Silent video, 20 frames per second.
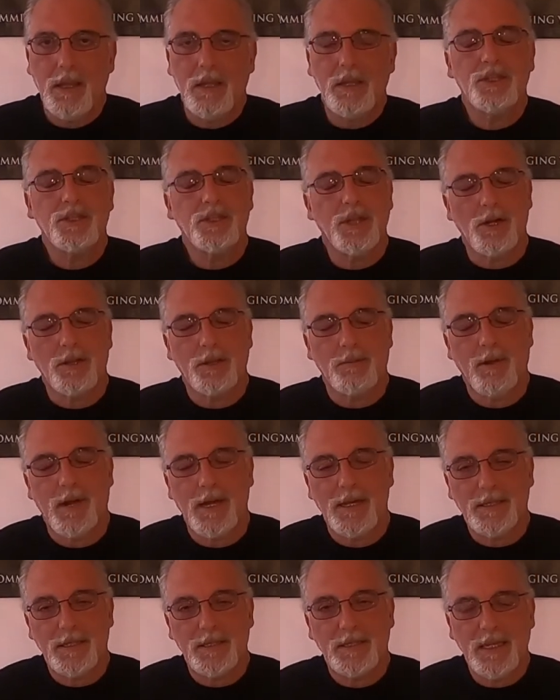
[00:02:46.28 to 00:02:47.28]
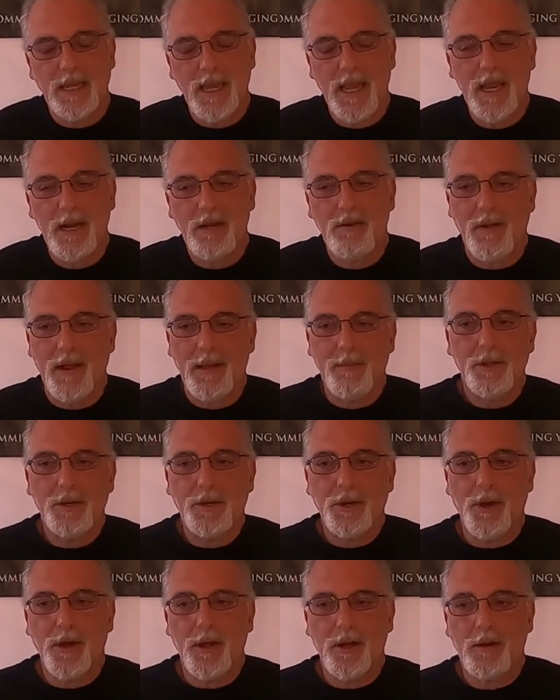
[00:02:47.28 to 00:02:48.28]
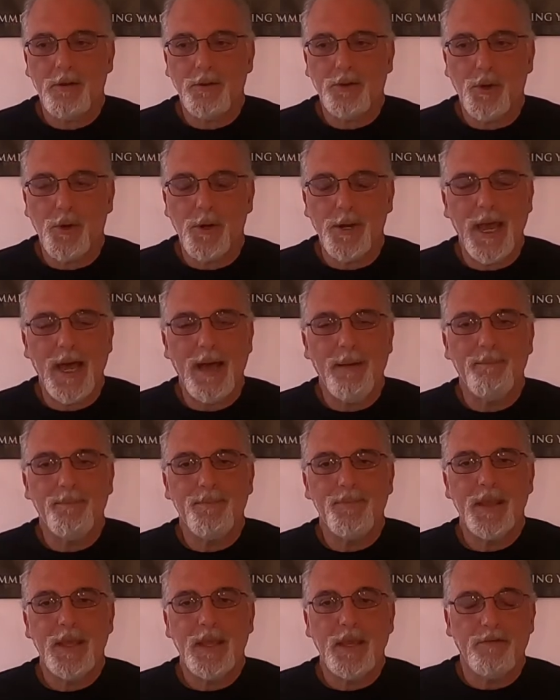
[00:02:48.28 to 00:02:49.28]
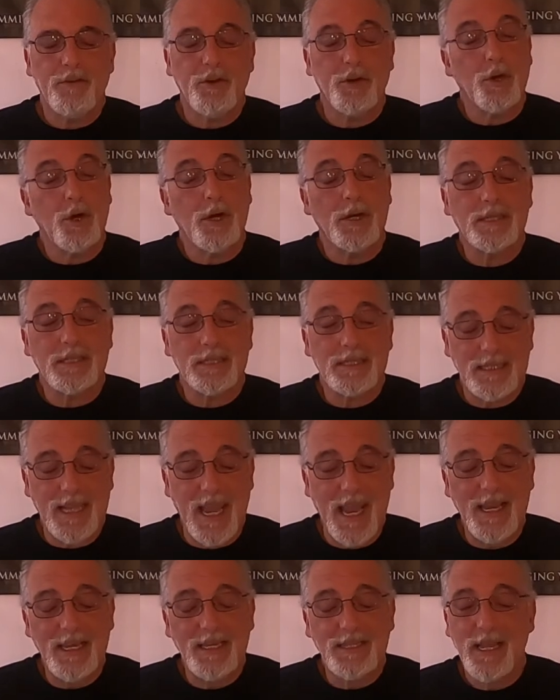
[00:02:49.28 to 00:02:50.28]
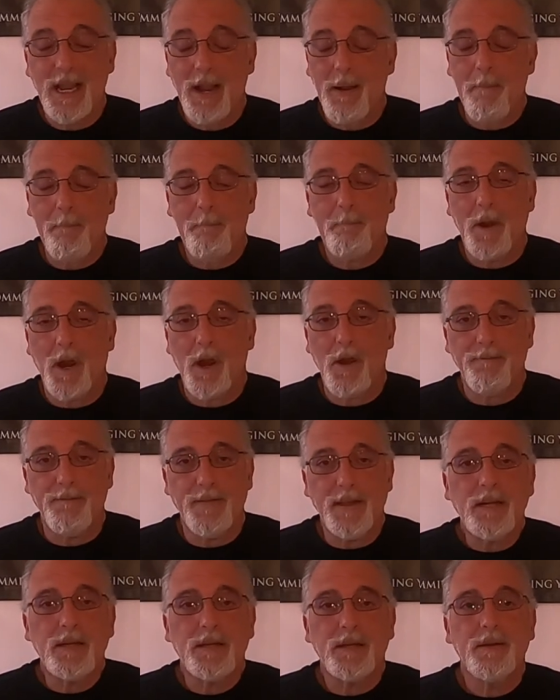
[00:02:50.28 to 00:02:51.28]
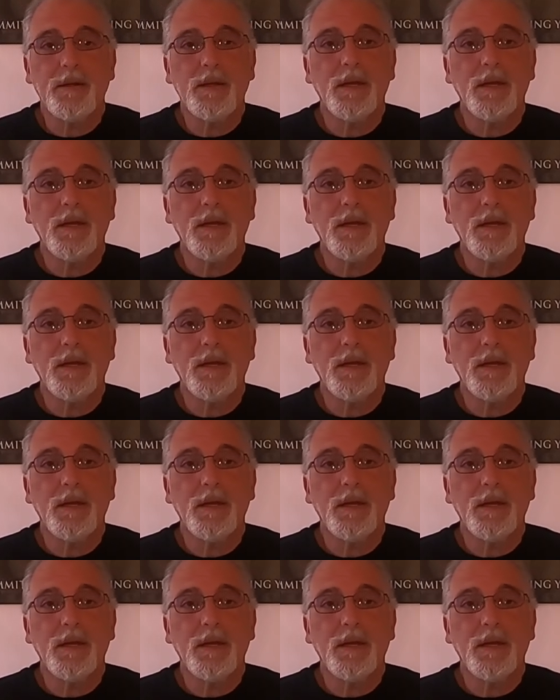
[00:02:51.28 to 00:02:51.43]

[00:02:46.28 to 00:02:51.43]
Start the process again, grab the doorknob. If your dog stays there, perfect.